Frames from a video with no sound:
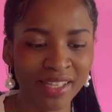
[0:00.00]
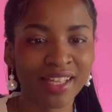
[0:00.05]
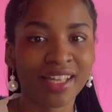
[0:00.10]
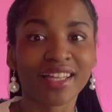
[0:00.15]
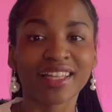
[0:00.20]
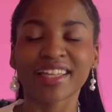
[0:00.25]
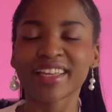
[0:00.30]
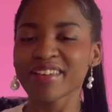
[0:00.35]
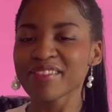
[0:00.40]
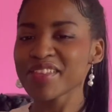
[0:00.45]

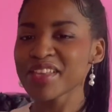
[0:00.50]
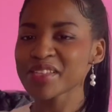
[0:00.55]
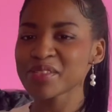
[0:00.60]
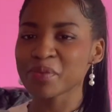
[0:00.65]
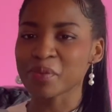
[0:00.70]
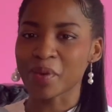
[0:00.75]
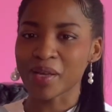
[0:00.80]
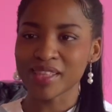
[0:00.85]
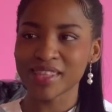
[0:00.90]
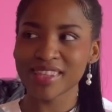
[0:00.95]
Like if there's
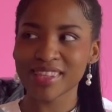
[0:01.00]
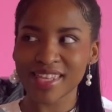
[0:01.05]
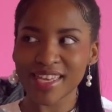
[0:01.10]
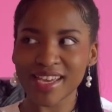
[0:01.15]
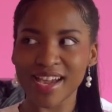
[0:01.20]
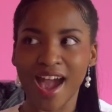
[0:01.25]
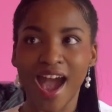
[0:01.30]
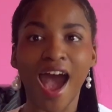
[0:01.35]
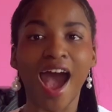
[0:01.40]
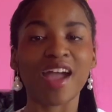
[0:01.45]
one thing
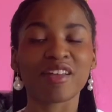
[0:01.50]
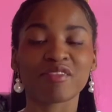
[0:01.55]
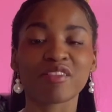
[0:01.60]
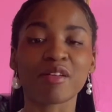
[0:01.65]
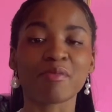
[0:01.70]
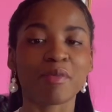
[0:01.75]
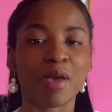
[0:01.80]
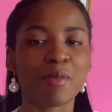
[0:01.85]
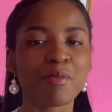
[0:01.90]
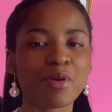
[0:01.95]
I
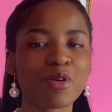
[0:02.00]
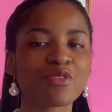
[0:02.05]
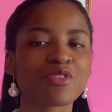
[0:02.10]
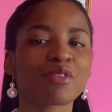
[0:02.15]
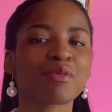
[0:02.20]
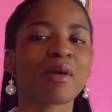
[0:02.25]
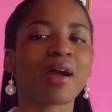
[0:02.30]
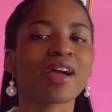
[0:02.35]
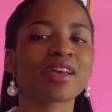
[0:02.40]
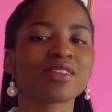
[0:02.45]
remember
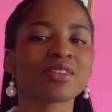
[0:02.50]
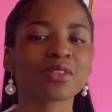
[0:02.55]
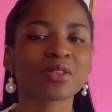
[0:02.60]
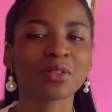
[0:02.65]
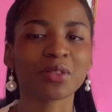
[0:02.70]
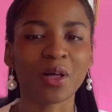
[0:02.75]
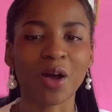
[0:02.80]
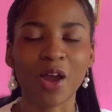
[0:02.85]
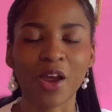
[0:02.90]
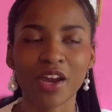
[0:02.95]
from high
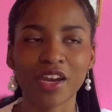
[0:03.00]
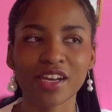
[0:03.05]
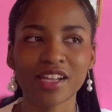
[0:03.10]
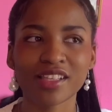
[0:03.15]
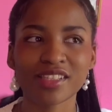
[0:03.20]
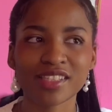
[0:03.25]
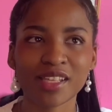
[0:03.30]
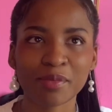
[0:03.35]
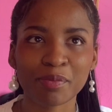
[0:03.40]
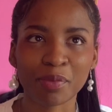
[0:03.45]
school art,
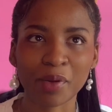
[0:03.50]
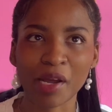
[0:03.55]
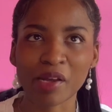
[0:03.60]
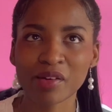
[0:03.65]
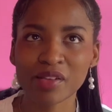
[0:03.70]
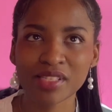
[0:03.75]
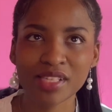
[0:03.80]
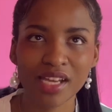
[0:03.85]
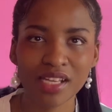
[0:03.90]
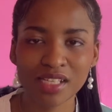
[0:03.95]
it's that brown
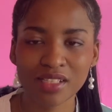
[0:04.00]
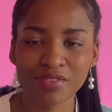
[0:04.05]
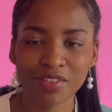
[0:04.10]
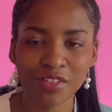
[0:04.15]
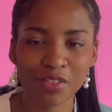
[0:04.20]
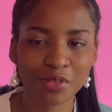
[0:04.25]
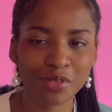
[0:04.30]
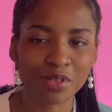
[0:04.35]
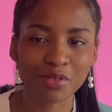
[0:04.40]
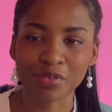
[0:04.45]
is kind of
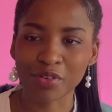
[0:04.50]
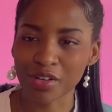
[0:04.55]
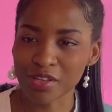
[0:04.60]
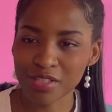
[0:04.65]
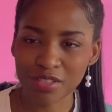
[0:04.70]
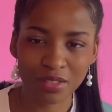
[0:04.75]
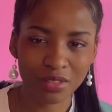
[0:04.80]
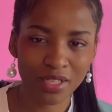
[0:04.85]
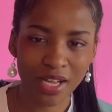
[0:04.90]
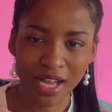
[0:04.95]
a
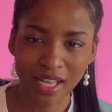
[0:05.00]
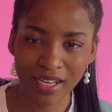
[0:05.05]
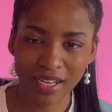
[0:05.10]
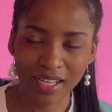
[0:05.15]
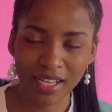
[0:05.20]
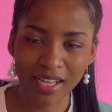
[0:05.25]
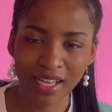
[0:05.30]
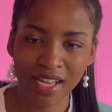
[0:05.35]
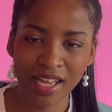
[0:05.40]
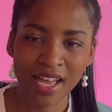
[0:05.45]
universal
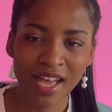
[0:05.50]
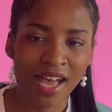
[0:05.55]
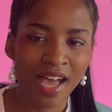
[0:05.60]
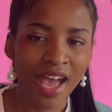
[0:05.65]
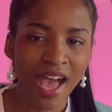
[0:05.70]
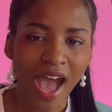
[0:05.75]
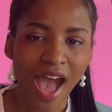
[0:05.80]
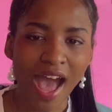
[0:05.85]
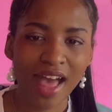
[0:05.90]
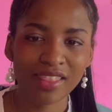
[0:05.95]
color,
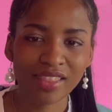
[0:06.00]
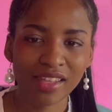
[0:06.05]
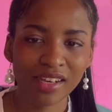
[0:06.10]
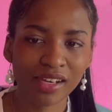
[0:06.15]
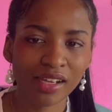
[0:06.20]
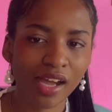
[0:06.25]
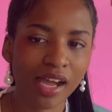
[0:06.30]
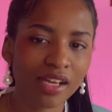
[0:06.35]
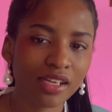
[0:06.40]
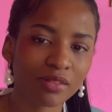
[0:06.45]
and that
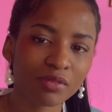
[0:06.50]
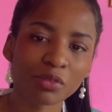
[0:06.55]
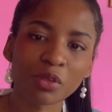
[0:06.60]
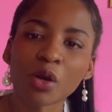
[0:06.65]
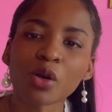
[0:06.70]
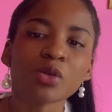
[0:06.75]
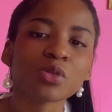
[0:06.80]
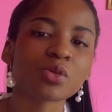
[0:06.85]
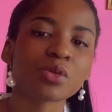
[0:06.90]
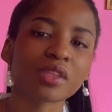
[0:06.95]
it kind of
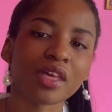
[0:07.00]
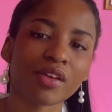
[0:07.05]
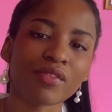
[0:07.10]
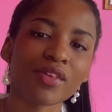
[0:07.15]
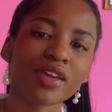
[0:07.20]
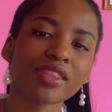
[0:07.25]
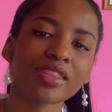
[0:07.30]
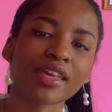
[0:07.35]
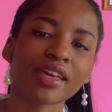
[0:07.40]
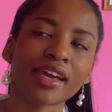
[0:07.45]
goes with
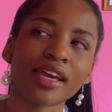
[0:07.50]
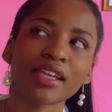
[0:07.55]
everything.